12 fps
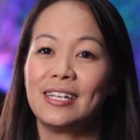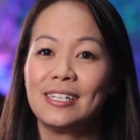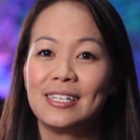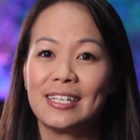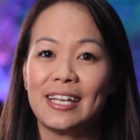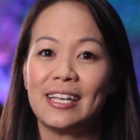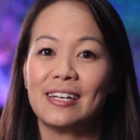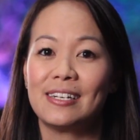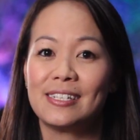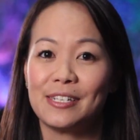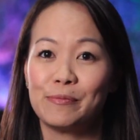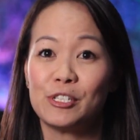indicate an
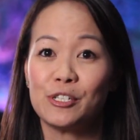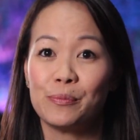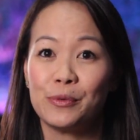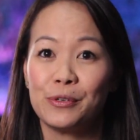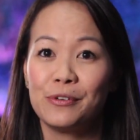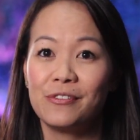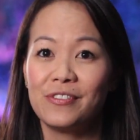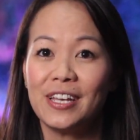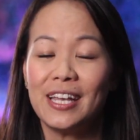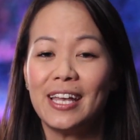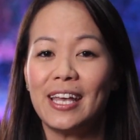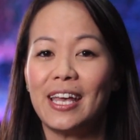attempt to move,
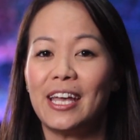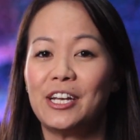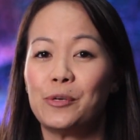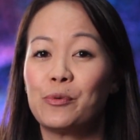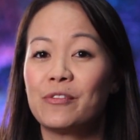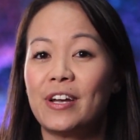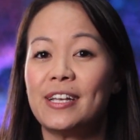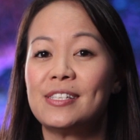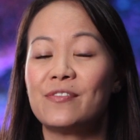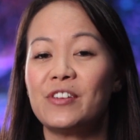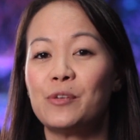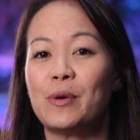and it
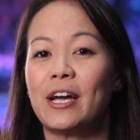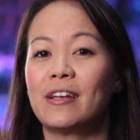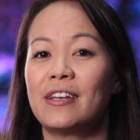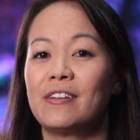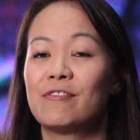provides feedback in